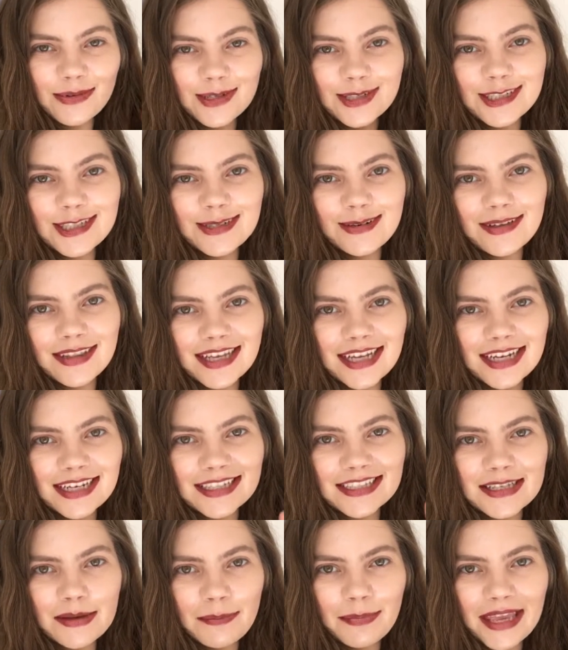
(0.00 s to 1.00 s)
I've worn two other
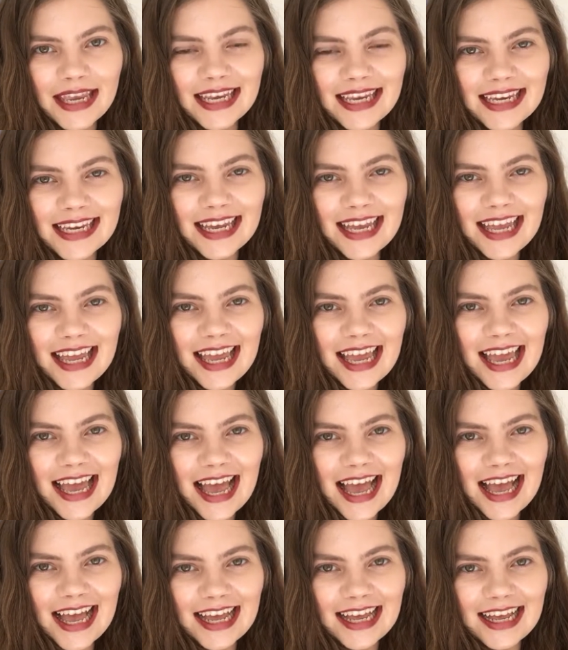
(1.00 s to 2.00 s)
colours, a pink
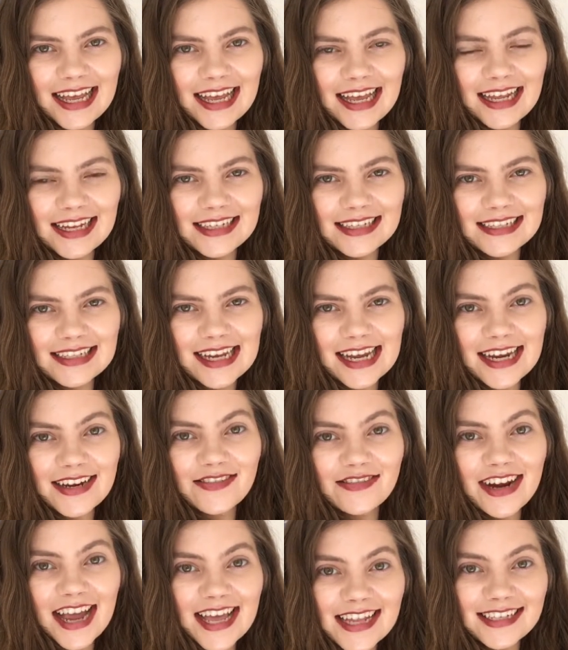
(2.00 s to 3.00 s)
and
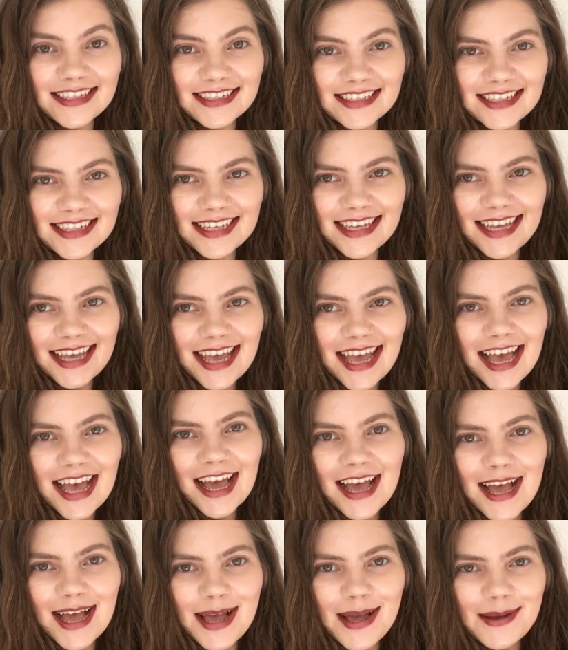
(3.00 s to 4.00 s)
a red,
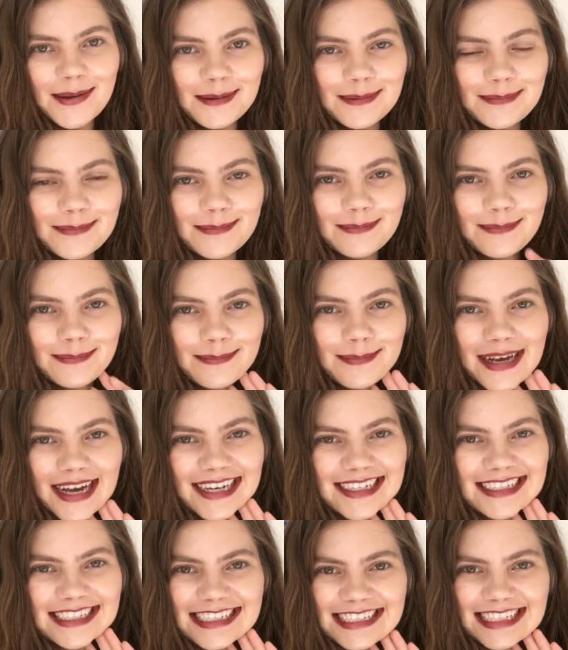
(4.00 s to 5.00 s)

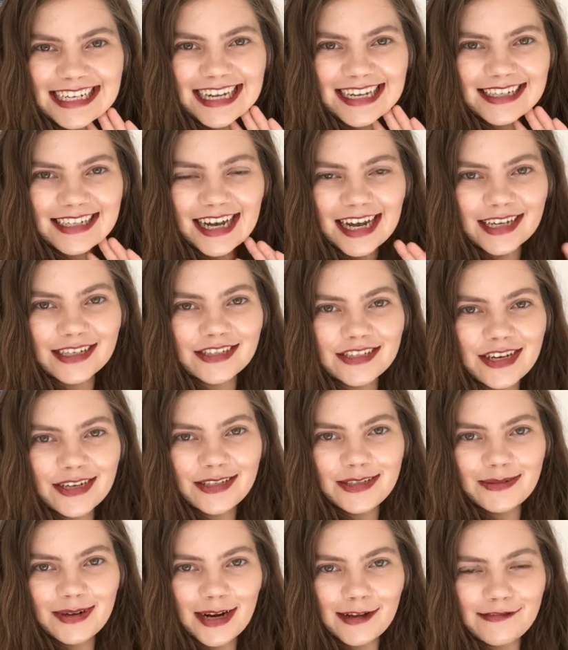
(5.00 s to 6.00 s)
but I didn't, I
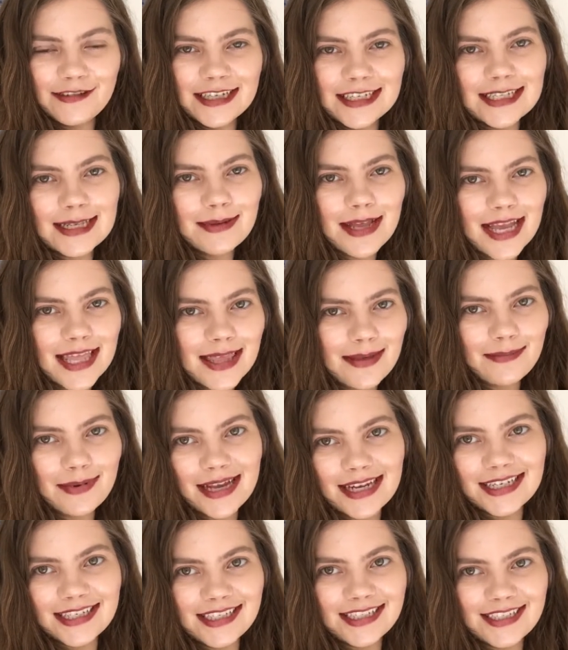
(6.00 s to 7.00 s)
showed you when I first applied
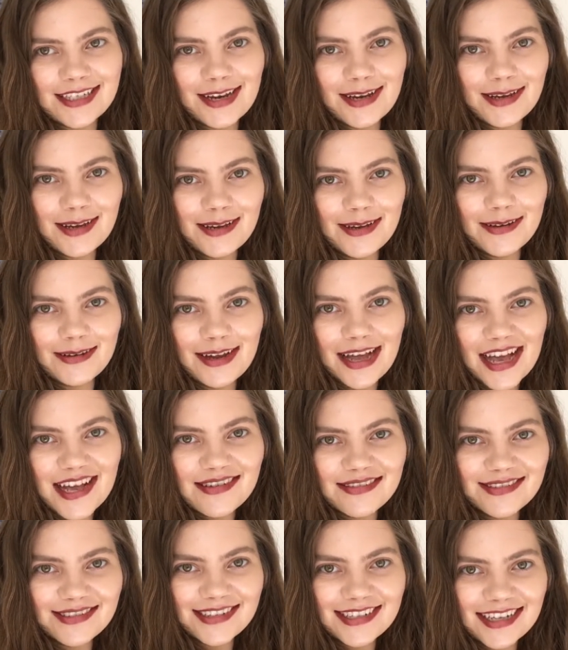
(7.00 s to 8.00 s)
them, but I didn't show you
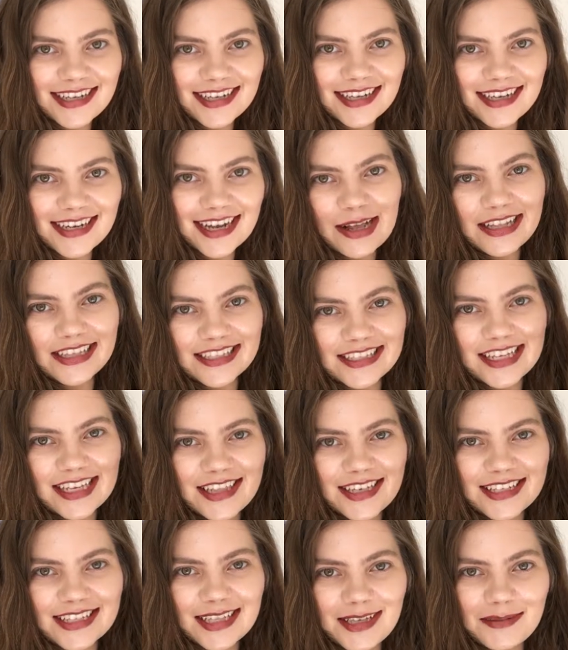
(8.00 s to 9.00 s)
after. So I'll
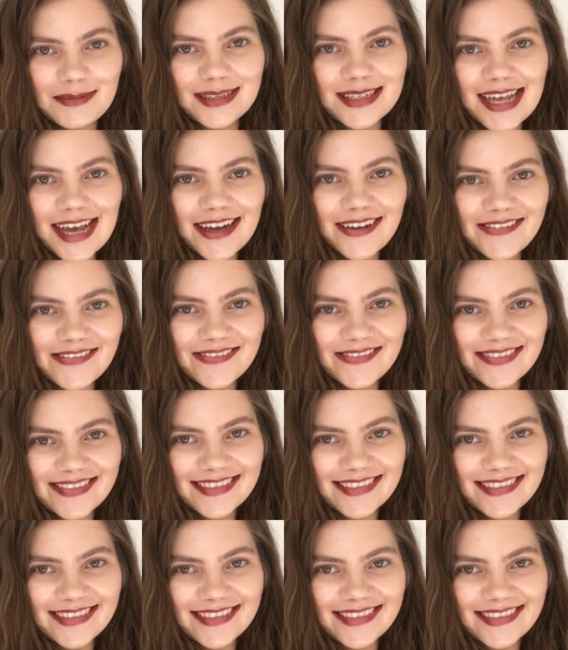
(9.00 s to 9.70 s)
insert those clips now.